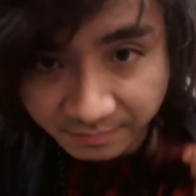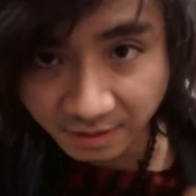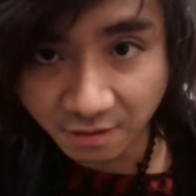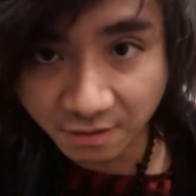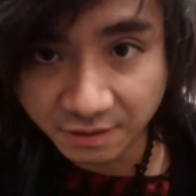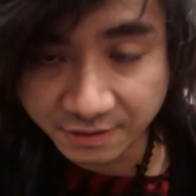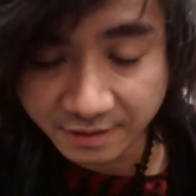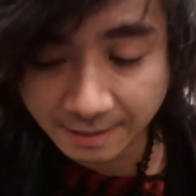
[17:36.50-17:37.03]
the
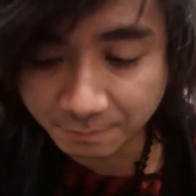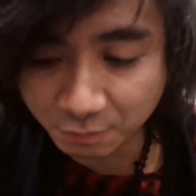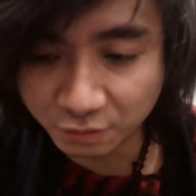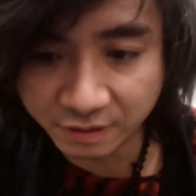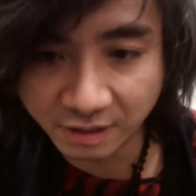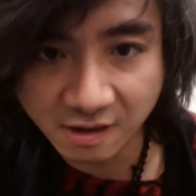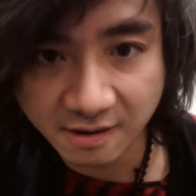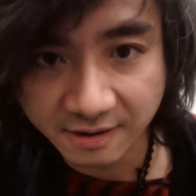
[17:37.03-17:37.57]
artist April
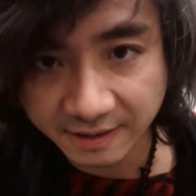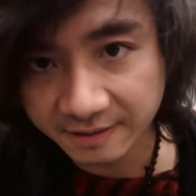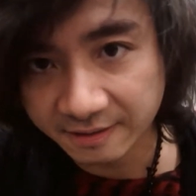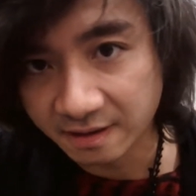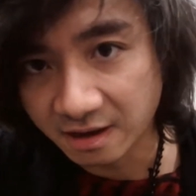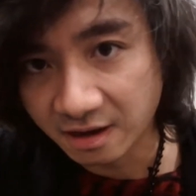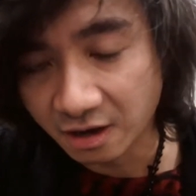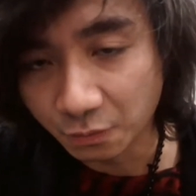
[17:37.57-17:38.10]
DeConic,
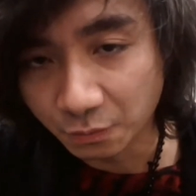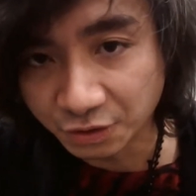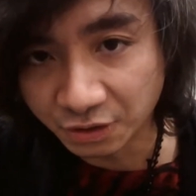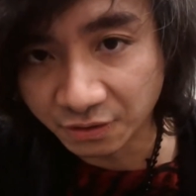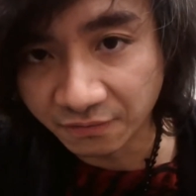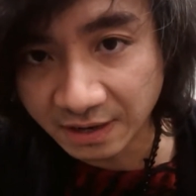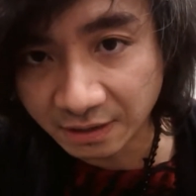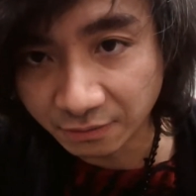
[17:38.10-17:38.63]
which you
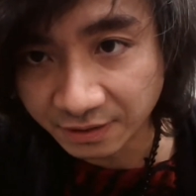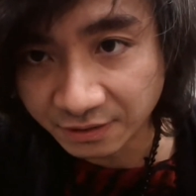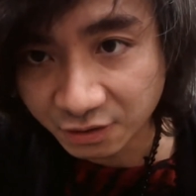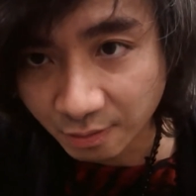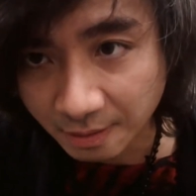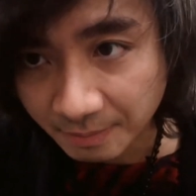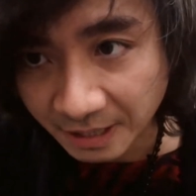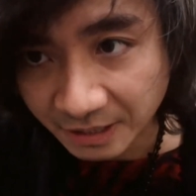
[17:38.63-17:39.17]
can find on the
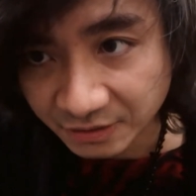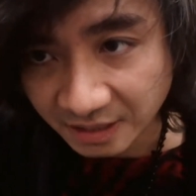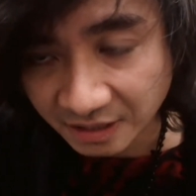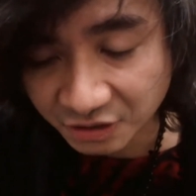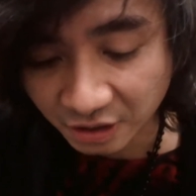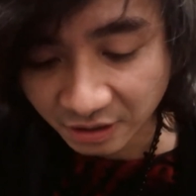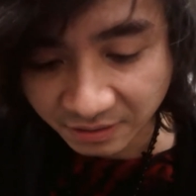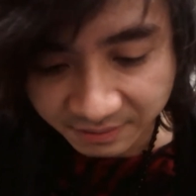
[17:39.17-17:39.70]
Instagram page that I
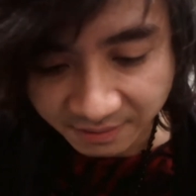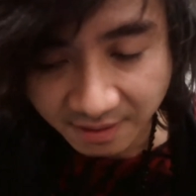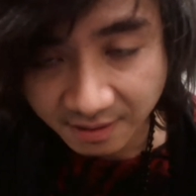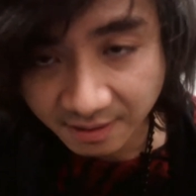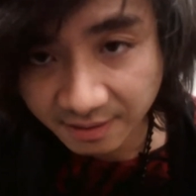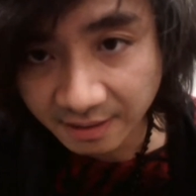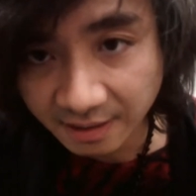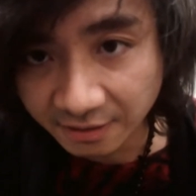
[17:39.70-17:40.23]
shared,
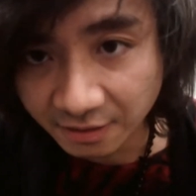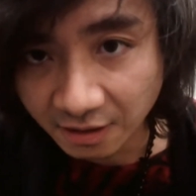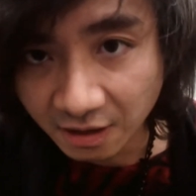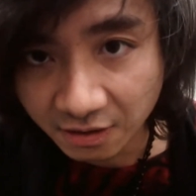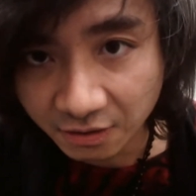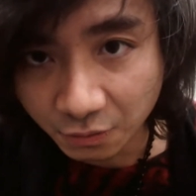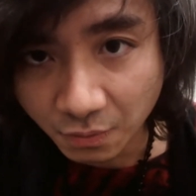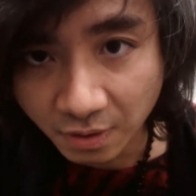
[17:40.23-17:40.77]
and the
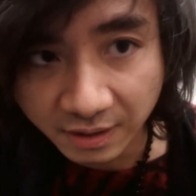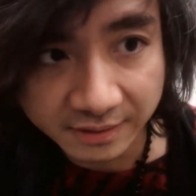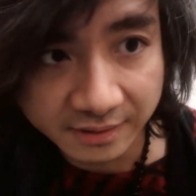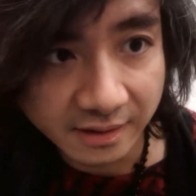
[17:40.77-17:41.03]
other one